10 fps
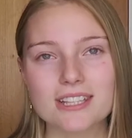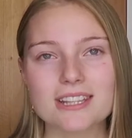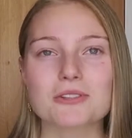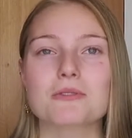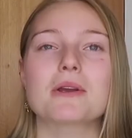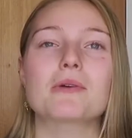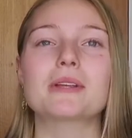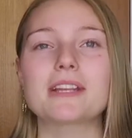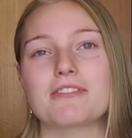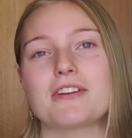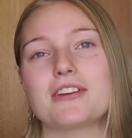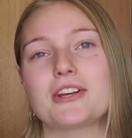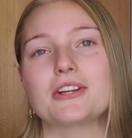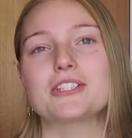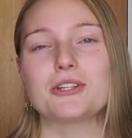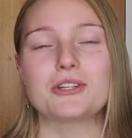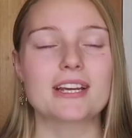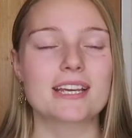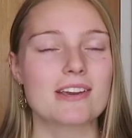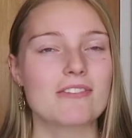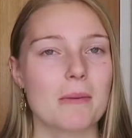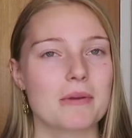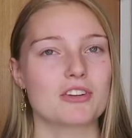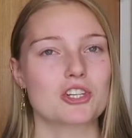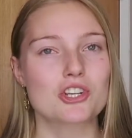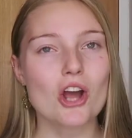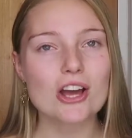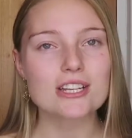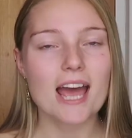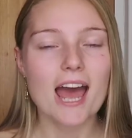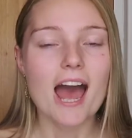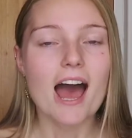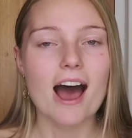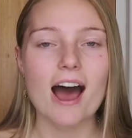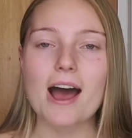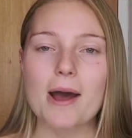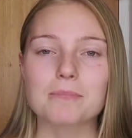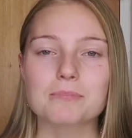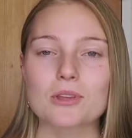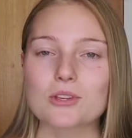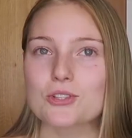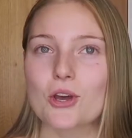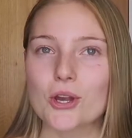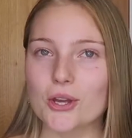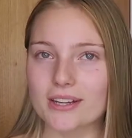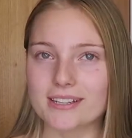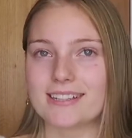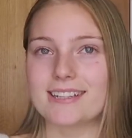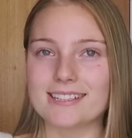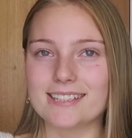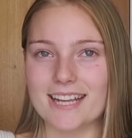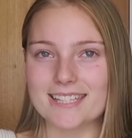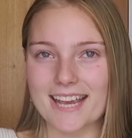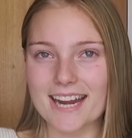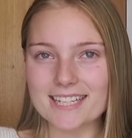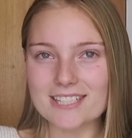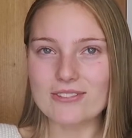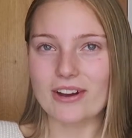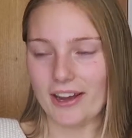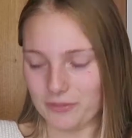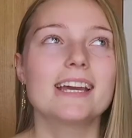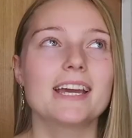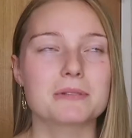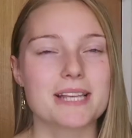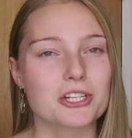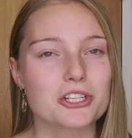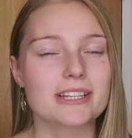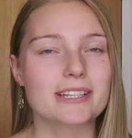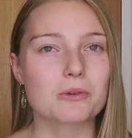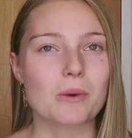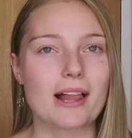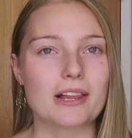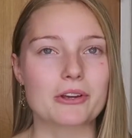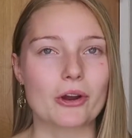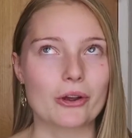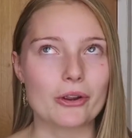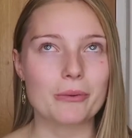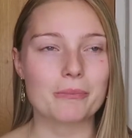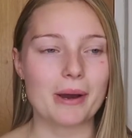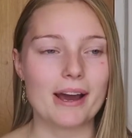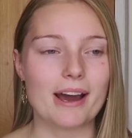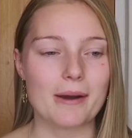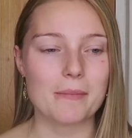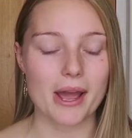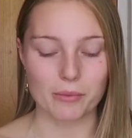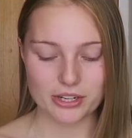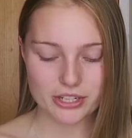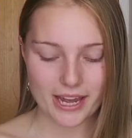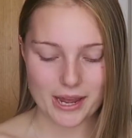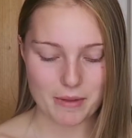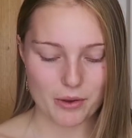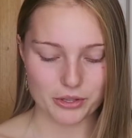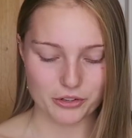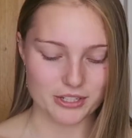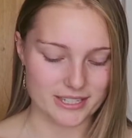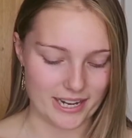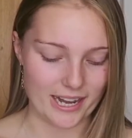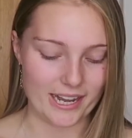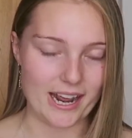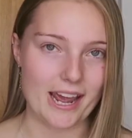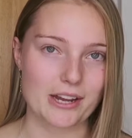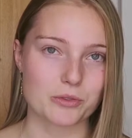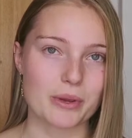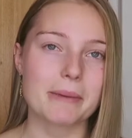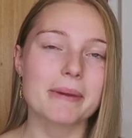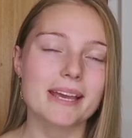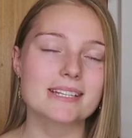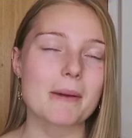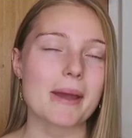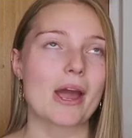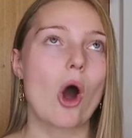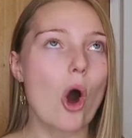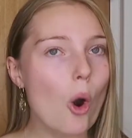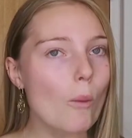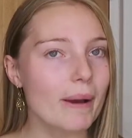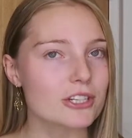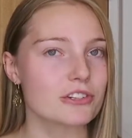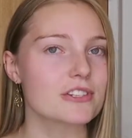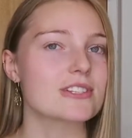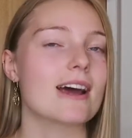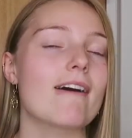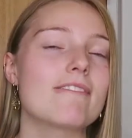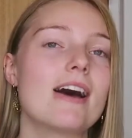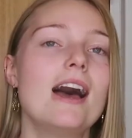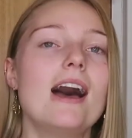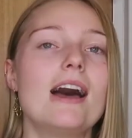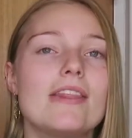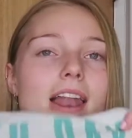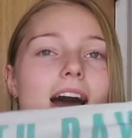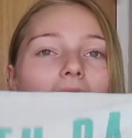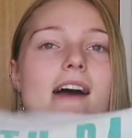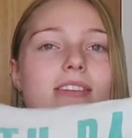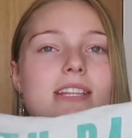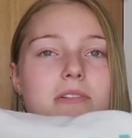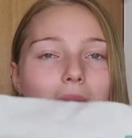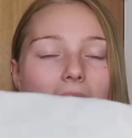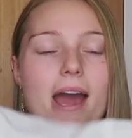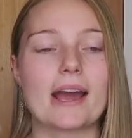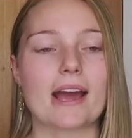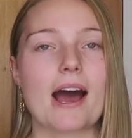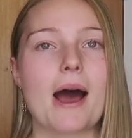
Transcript: that this would be a really fun video to give a bit of a shot. So let's get into it. It was actually a little while ago, but I went to Kmart with Christine and we picked up a whole bunch of stuff that I have in this bag,